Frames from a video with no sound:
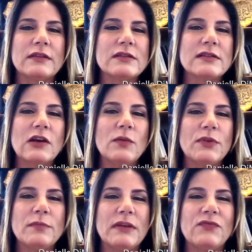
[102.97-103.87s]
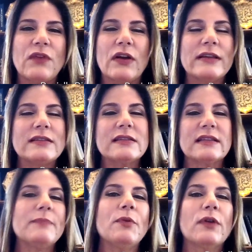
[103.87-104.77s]
the slope could be very
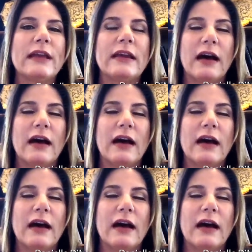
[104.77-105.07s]
slippery